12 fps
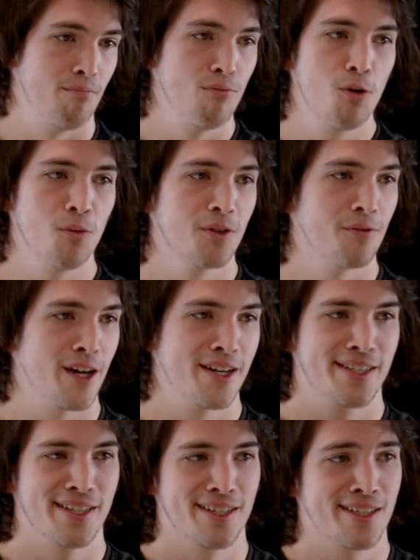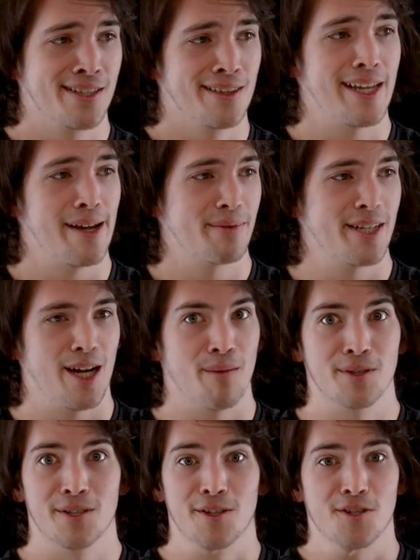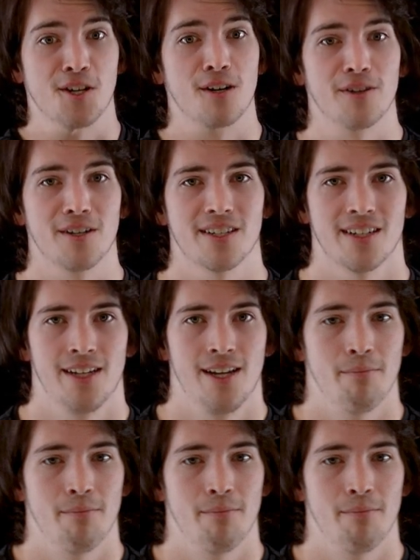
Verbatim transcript: mobile devices to laptops to servers.